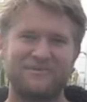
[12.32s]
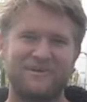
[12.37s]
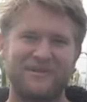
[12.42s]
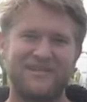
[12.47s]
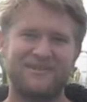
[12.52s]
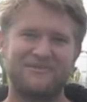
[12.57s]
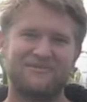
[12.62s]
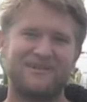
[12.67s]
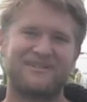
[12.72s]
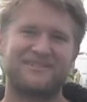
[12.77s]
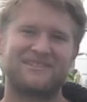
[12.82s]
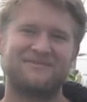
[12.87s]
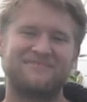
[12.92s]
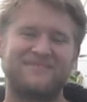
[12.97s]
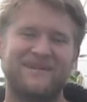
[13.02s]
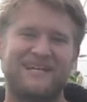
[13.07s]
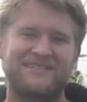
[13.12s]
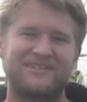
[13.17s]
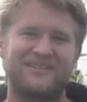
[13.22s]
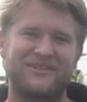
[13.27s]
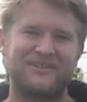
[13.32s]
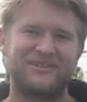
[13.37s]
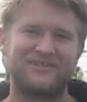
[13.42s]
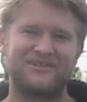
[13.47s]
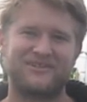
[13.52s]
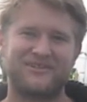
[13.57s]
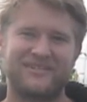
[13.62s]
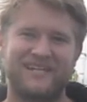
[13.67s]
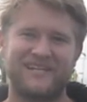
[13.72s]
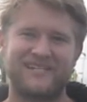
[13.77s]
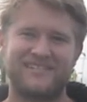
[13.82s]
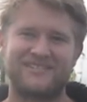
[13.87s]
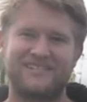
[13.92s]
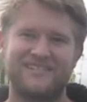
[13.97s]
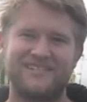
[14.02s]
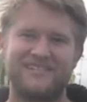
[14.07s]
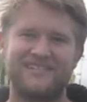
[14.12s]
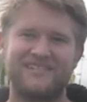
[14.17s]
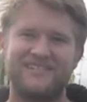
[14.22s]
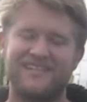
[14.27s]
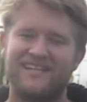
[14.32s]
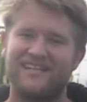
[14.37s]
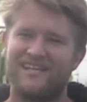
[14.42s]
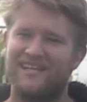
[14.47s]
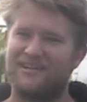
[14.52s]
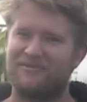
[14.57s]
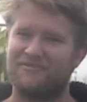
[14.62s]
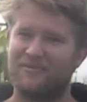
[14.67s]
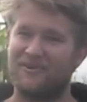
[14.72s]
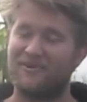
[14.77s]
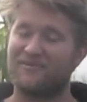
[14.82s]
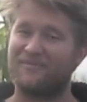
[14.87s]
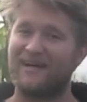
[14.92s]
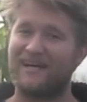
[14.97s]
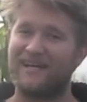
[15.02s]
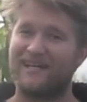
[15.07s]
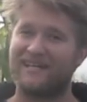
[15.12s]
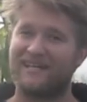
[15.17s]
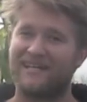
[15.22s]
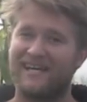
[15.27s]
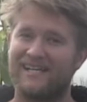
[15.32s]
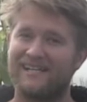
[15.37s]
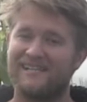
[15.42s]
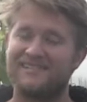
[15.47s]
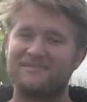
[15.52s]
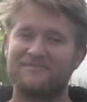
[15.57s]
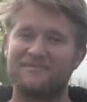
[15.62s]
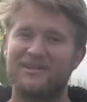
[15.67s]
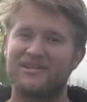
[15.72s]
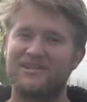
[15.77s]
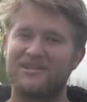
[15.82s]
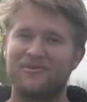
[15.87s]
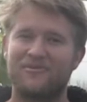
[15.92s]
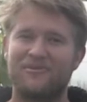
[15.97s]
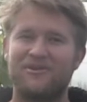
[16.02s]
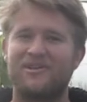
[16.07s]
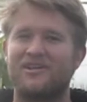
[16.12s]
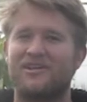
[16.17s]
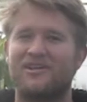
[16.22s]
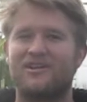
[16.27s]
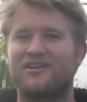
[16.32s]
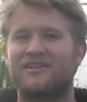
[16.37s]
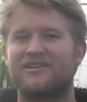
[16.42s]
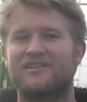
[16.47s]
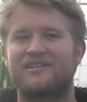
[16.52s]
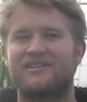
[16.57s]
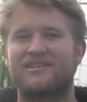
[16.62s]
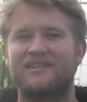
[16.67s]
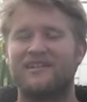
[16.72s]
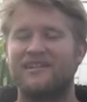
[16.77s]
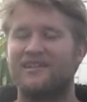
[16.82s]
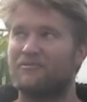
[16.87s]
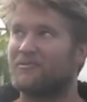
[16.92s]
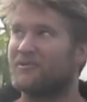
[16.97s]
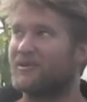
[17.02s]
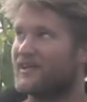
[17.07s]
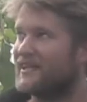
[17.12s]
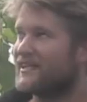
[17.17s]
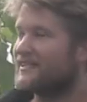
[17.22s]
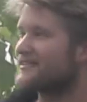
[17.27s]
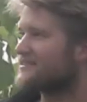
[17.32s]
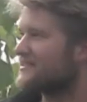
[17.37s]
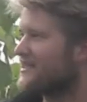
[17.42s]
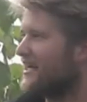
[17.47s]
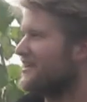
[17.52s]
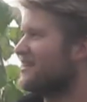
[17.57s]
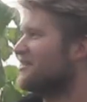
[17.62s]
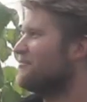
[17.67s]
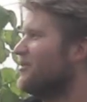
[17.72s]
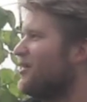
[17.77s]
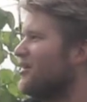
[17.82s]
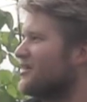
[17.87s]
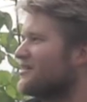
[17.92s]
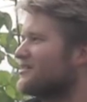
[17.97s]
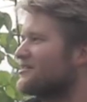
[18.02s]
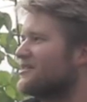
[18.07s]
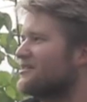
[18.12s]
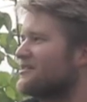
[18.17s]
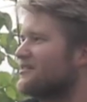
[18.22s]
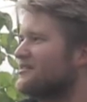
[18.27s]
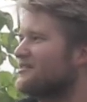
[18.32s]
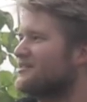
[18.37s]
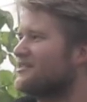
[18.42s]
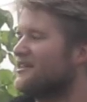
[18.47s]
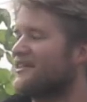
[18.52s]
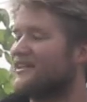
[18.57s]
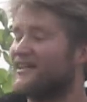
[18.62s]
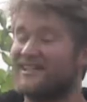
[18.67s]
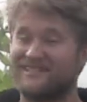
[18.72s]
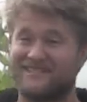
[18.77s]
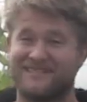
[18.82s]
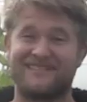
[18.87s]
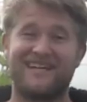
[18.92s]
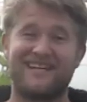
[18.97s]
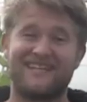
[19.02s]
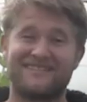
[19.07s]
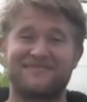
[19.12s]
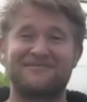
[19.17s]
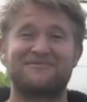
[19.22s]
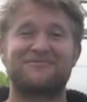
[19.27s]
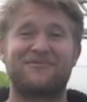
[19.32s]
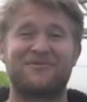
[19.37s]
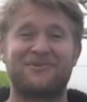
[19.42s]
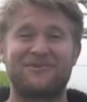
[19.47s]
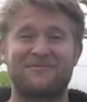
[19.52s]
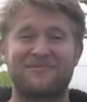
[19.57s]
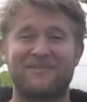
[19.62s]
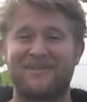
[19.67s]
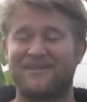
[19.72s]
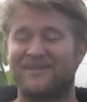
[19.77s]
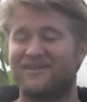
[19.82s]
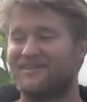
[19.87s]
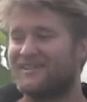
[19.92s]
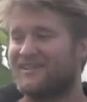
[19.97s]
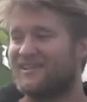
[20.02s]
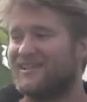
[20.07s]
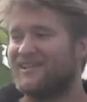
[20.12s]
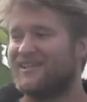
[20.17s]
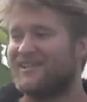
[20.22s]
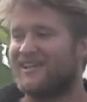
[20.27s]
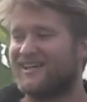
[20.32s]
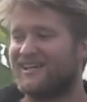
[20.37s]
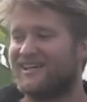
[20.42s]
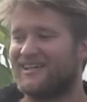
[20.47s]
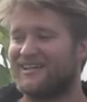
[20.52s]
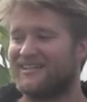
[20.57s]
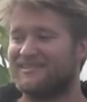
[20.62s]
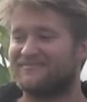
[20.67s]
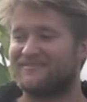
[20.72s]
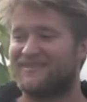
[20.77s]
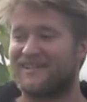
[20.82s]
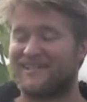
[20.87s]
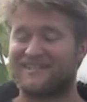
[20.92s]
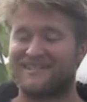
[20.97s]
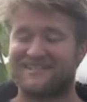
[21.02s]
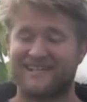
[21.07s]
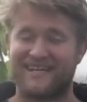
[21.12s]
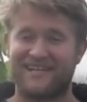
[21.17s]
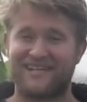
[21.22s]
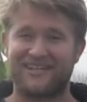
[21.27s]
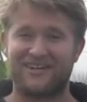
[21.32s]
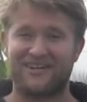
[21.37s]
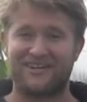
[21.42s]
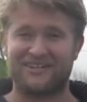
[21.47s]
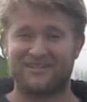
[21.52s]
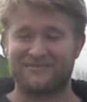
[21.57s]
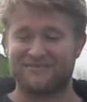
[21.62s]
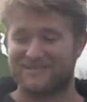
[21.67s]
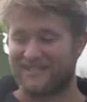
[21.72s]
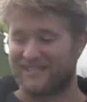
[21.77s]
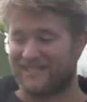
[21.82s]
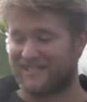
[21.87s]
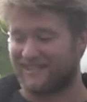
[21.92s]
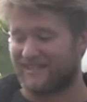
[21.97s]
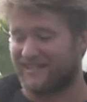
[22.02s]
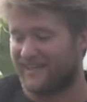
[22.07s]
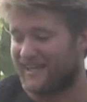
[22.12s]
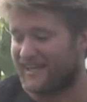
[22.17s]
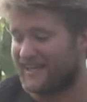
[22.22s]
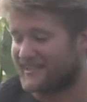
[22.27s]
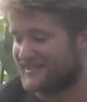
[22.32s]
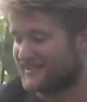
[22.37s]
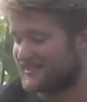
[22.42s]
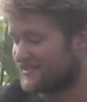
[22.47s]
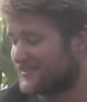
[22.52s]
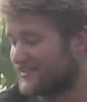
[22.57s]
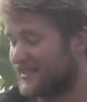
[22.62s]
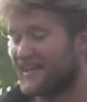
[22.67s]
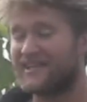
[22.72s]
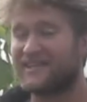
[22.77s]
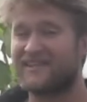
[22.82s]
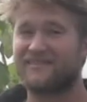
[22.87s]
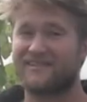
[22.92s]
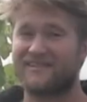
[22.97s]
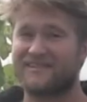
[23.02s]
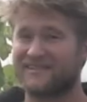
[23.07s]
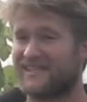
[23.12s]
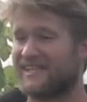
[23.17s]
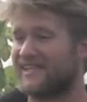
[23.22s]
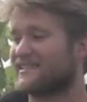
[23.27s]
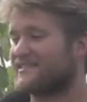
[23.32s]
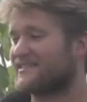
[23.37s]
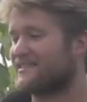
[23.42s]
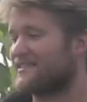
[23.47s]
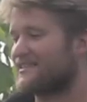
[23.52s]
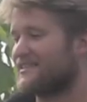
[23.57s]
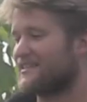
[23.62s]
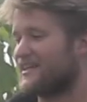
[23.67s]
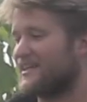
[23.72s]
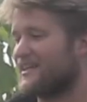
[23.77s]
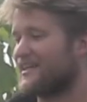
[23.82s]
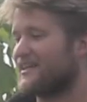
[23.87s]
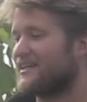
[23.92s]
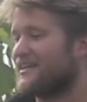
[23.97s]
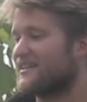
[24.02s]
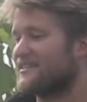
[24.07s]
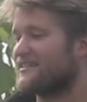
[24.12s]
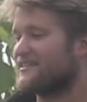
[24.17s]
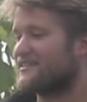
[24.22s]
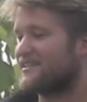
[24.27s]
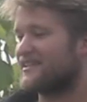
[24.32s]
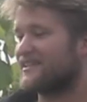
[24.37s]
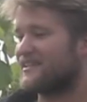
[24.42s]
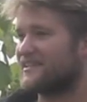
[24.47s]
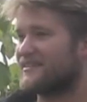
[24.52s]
everybody, welcome back to the Cool Kitchen. We're back at Helen's Bay Community Garden. We're inside the polytunnel. It's nice and warm here. It's getting autumn, it's getting to the end of the season, and